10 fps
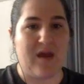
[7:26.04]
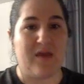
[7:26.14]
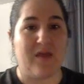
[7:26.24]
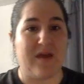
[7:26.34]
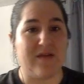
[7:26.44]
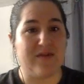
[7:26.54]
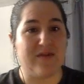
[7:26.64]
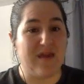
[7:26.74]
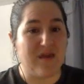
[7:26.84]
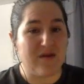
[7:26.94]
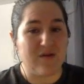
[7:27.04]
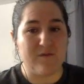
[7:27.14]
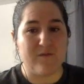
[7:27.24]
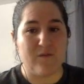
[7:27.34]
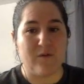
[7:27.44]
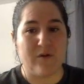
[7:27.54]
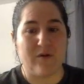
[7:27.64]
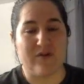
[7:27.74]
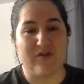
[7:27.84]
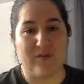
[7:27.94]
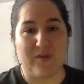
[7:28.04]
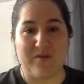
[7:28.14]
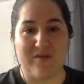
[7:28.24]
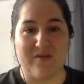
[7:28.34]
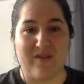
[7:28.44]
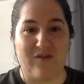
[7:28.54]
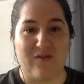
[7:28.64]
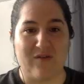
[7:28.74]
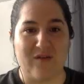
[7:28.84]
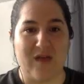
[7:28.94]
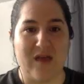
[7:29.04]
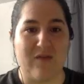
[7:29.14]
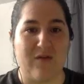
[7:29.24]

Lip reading: I'd like to thank you for watching my presentation today.